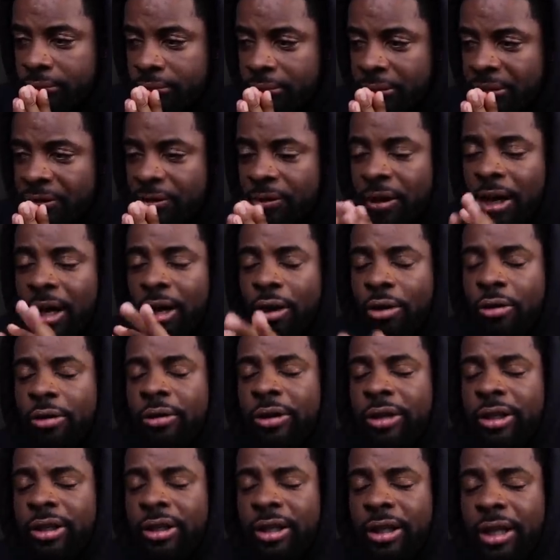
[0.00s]
before I go
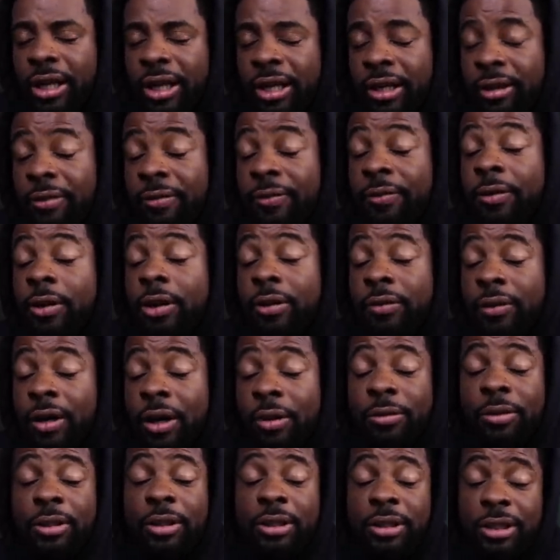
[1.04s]
any further, I
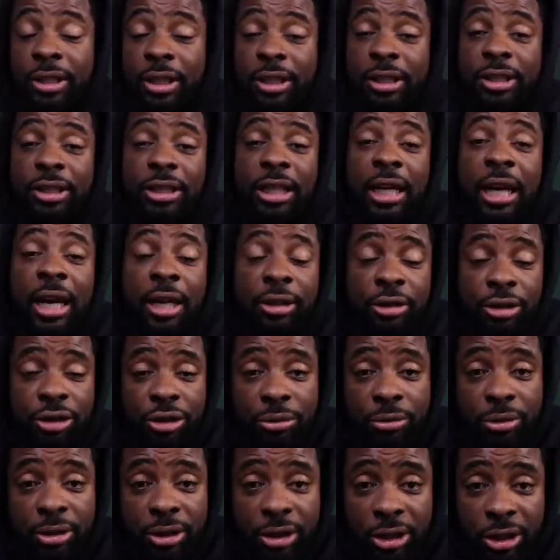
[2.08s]
want to say shout out to
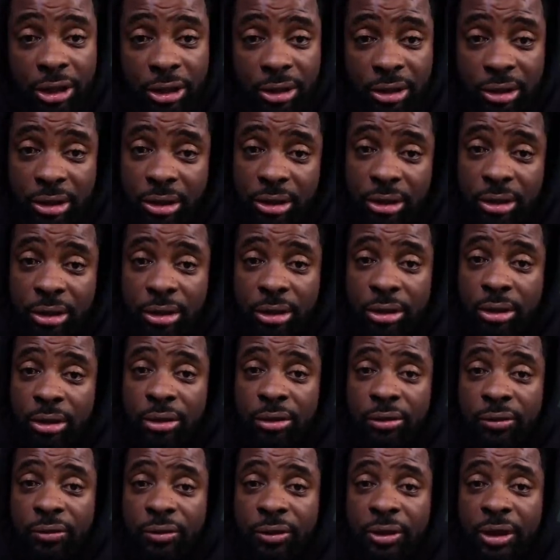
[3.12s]
you, sis,
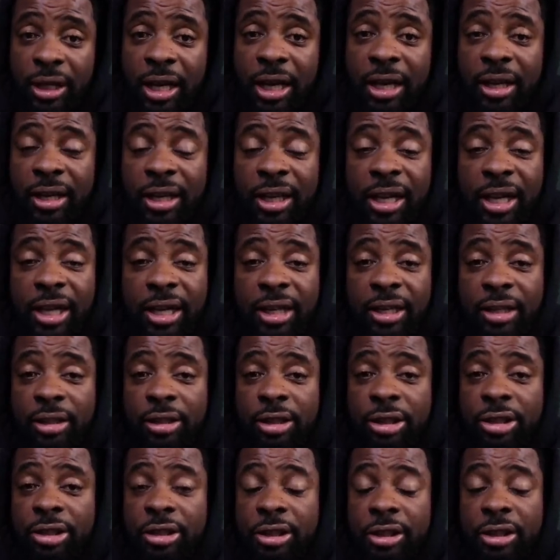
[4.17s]
for not letting
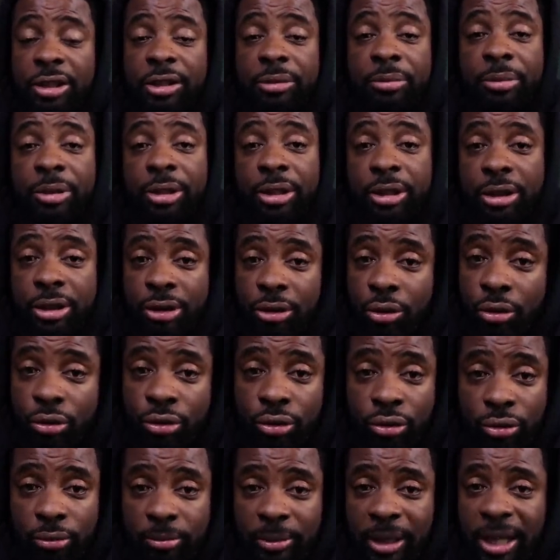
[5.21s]
your disability
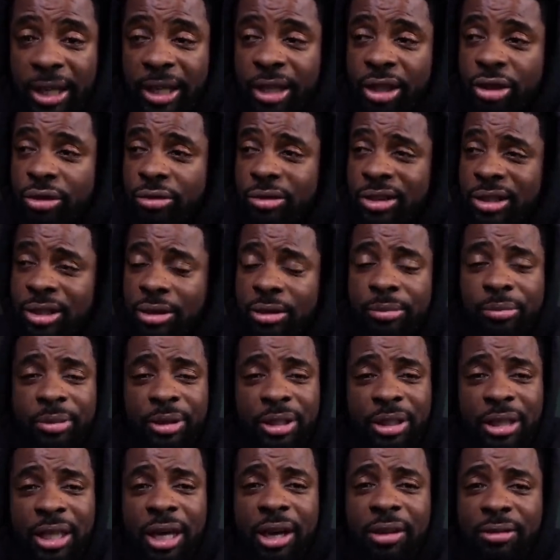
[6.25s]
hold you back and still
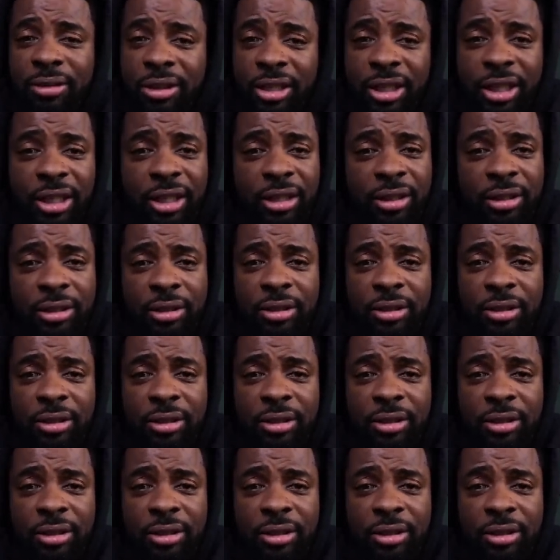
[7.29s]
being out there